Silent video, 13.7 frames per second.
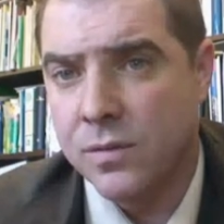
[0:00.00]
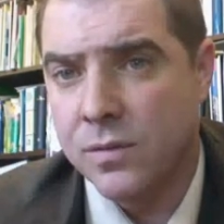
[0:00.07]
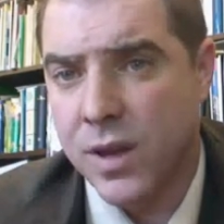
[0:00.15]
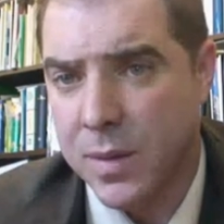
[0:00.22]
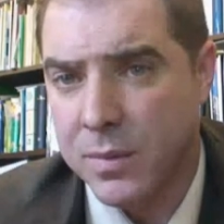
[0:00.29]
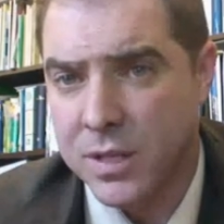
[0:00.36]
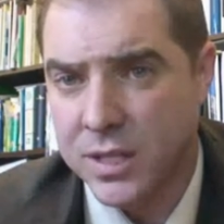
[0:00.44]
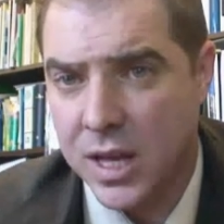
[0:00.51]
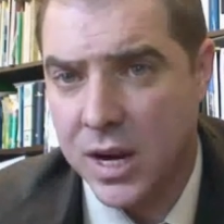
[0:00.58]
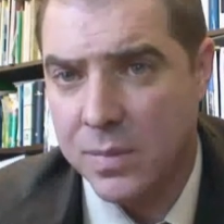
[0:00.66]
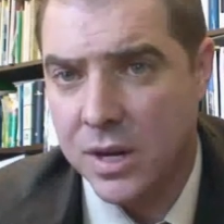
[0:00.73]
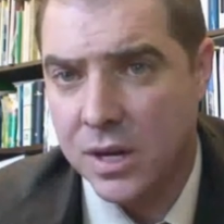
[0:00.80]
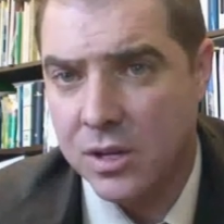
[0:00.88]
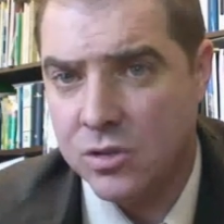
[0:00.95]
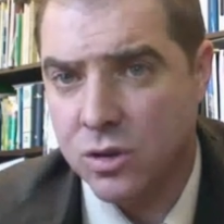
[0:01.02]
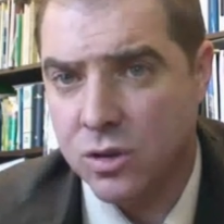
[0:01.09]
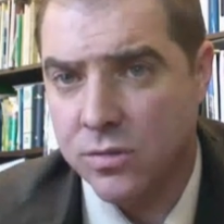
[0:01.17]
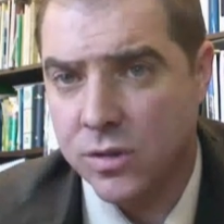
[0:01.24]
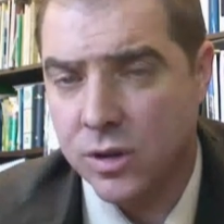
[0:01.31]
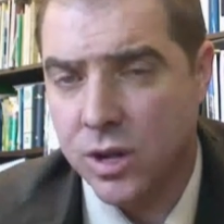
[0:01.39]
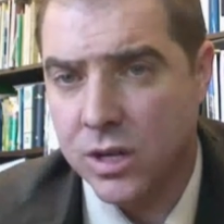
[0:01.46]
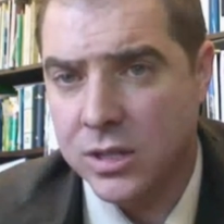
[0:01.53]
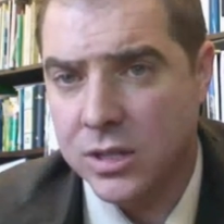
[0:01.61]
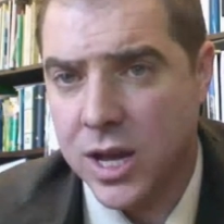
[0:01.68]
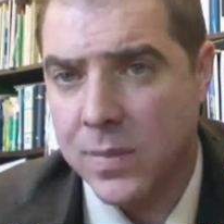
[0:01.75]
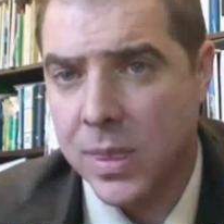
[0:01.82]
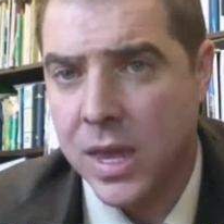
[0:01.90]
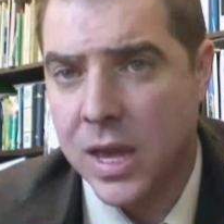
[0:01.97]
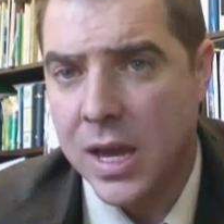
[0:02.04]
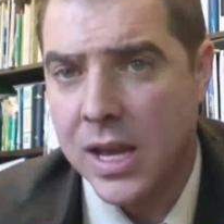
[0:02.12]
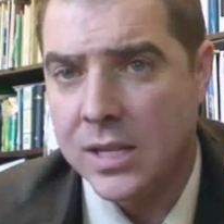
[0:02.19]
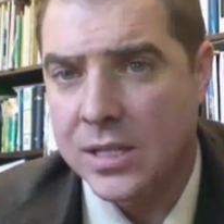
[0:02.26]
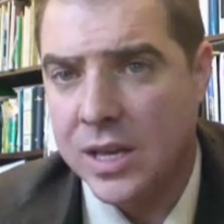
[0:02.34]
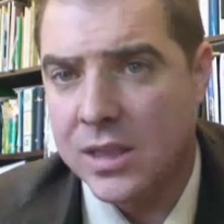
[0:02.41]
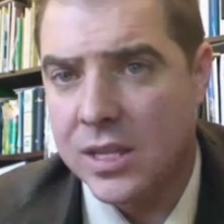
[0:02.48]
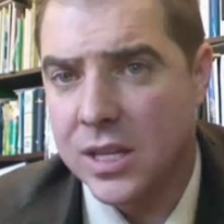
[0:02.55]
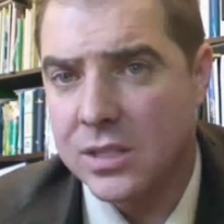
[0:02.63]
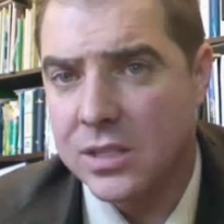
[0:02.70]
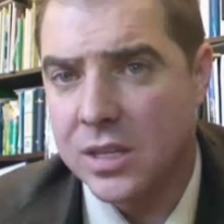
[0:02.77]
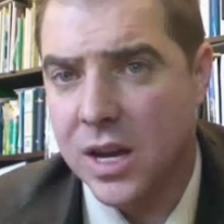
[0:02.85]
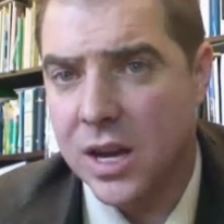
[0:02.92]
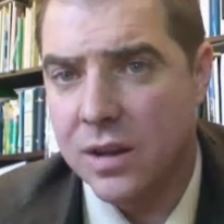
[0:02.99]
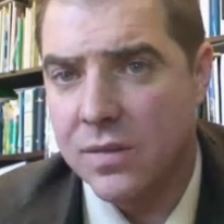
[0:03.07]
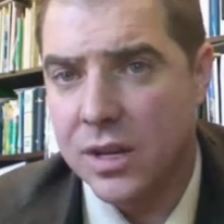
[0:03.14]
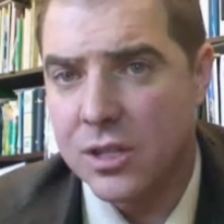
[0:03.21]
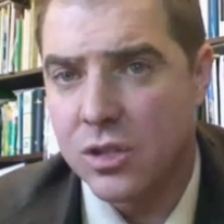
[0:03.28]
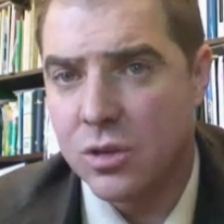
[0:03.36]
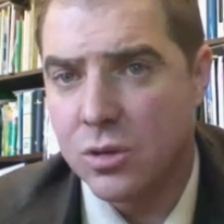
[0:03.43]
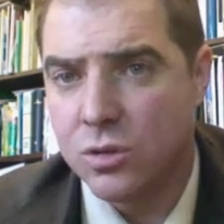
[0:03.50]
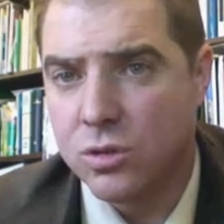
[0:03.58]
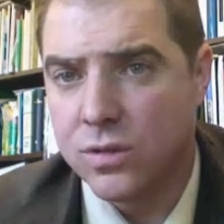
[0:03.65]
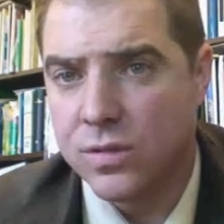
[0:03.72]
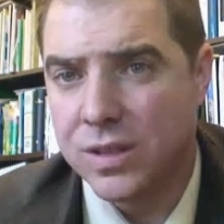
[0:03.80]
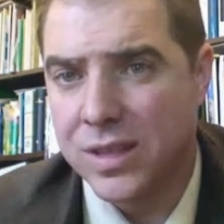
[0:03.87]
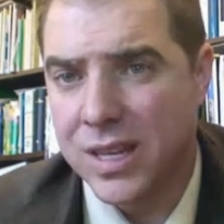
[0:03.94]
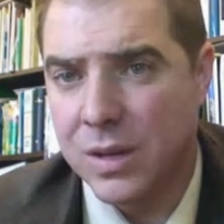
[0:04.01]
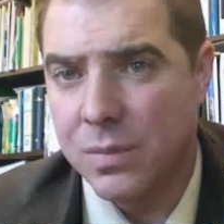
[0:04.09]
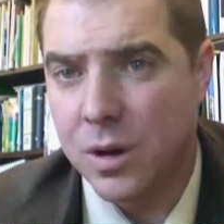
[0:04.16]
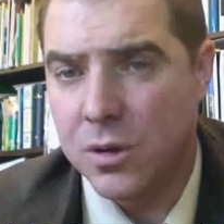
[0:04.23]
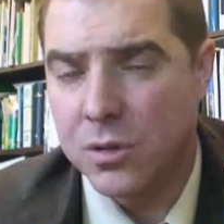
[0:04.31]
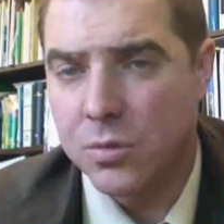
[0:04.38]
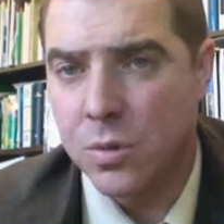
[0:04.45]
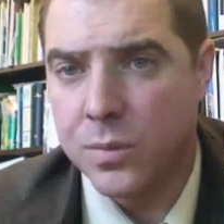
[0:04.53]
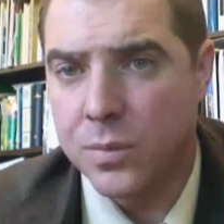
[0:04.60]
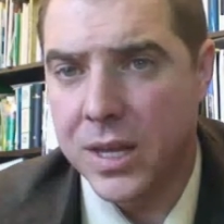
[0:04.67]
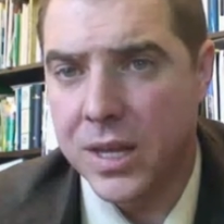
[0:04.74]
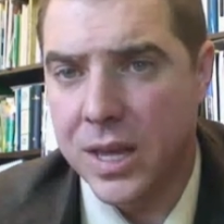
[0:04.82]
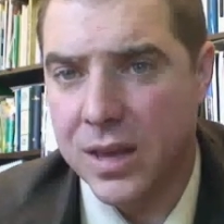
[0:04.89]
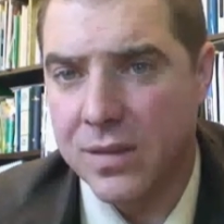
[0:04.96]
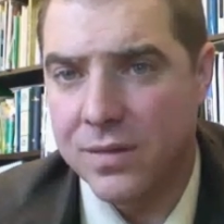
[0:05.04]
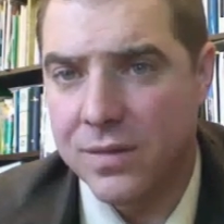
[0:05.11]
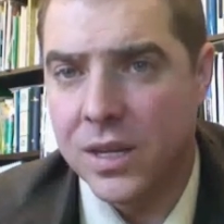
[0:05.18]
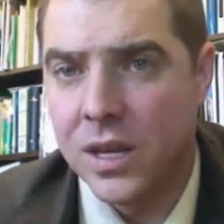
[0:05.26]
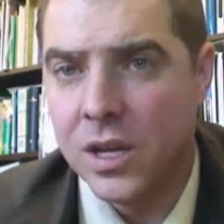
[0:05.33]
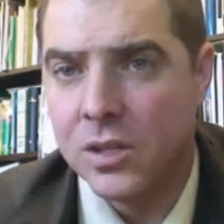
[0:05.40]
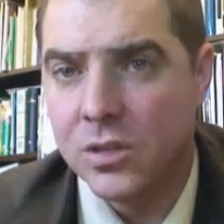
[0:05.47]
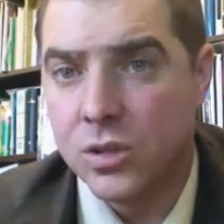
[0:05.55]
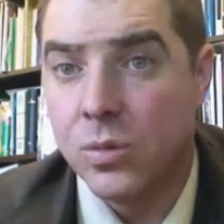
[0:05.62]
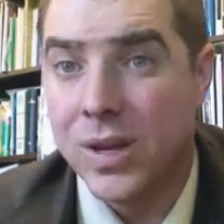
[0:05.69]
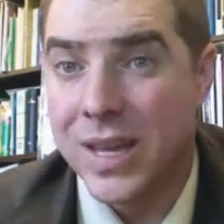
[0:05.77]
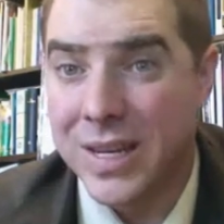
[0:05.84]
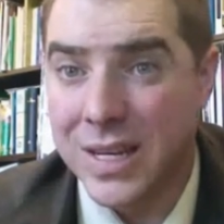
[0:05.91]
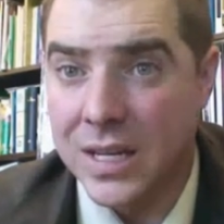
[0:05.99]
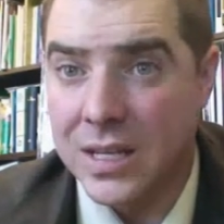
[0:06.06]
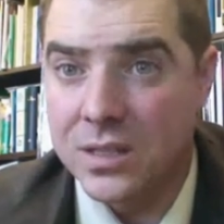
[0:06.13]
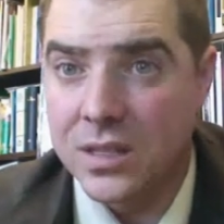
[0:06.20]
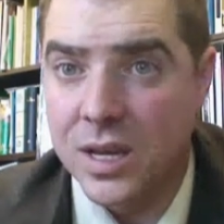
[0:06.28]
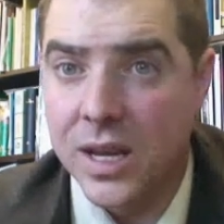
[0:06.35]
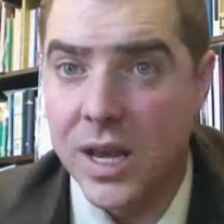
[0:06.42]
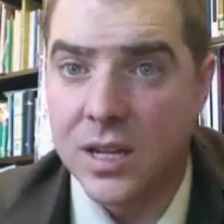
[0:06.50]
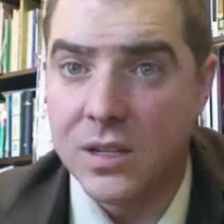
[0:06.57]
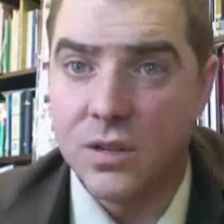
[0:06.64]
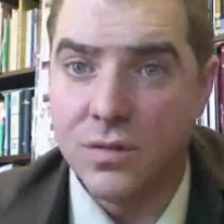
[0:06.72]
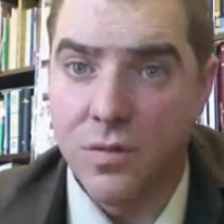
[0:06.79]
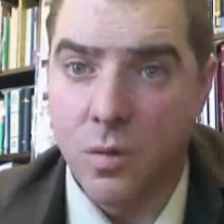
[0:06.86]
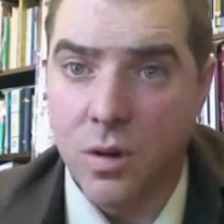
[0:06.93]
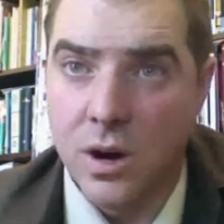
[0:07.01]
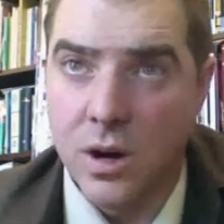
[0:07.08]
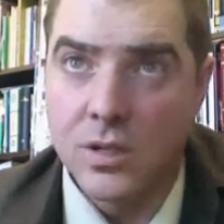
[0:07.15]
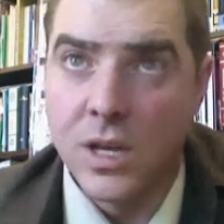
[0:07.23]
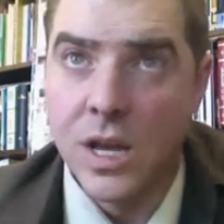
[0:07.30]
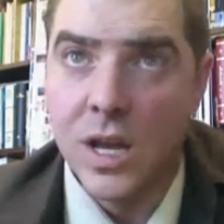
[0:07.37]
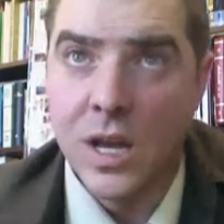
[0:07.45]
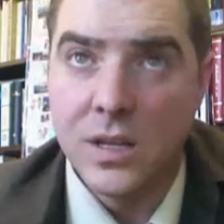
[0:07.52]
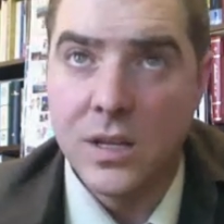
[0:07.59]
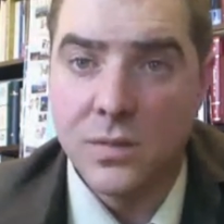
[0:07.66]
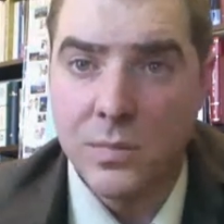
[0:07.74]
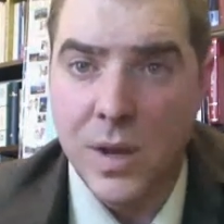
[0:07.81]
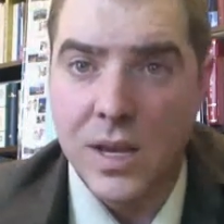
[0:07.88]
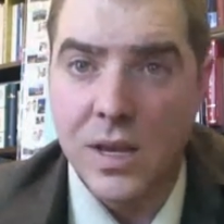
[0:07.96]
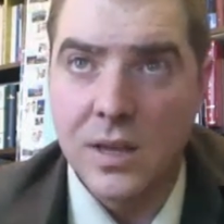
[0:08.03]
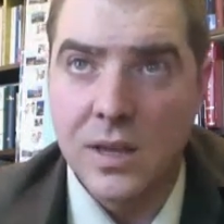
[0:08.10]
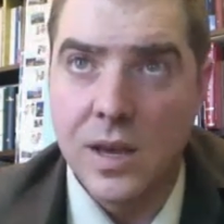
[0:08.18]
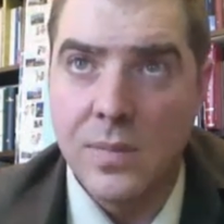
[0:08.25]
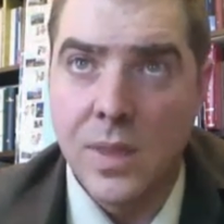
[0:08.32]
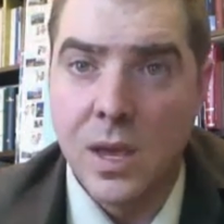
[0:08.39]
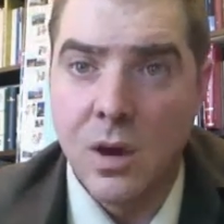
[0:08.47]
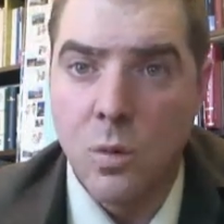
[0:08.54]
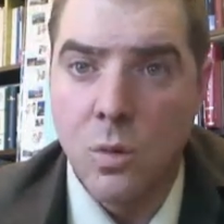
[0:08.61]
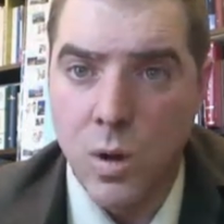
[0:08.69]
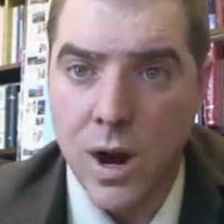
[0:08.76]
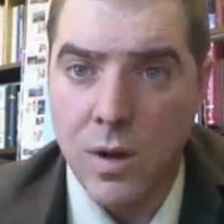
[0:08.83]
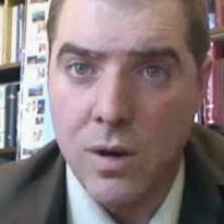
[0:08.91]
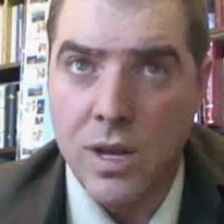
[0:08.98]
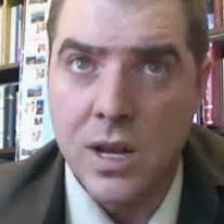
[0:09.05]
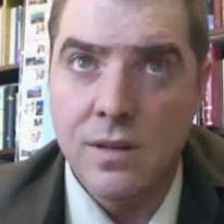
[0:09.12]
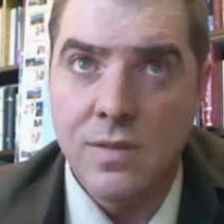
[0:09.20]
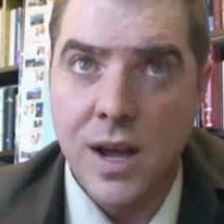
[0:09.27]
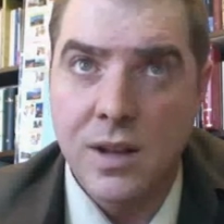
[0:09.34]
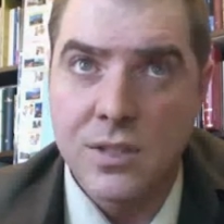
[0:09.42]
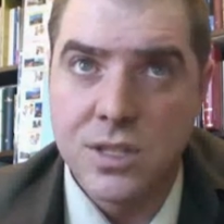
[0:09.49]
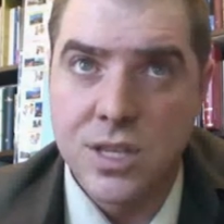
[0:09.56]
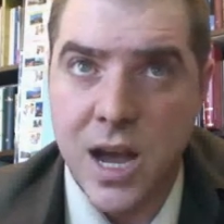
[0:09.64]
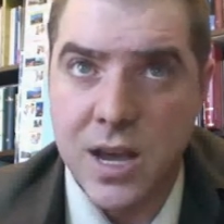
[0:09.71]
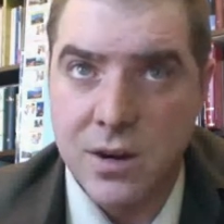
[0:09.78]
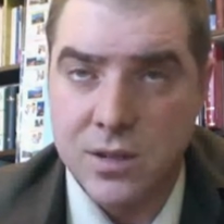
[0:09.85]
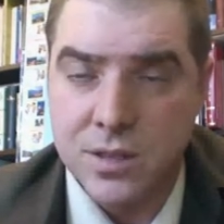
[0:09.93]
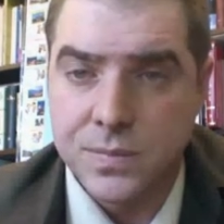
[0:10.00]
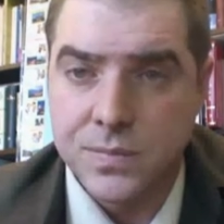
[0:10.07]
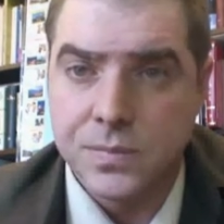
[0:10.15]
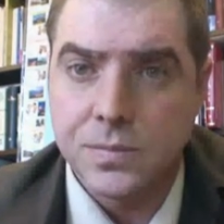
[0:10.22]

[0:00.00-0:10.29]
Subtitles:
families that had been in control for a long time, is that these kind of exclusive elite posts were being given to Indians, again to foreigners, is making them wary of outsiders.